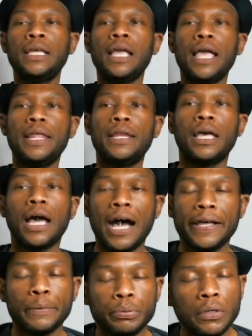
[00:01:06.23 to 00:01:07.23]
And
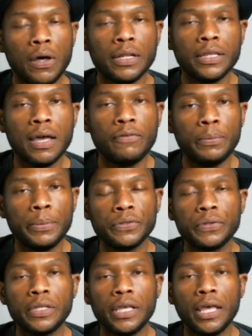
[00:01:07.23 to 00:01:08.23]
I applaud the government
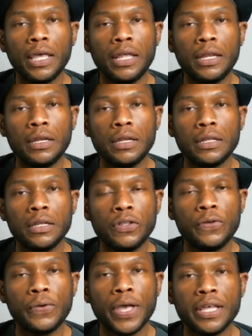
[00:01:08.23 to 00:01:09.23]
in the
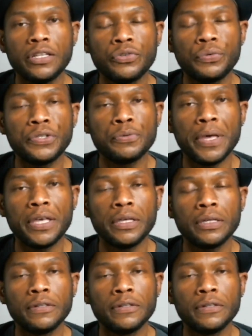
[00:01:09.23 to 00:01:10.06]
UK, Theresa May,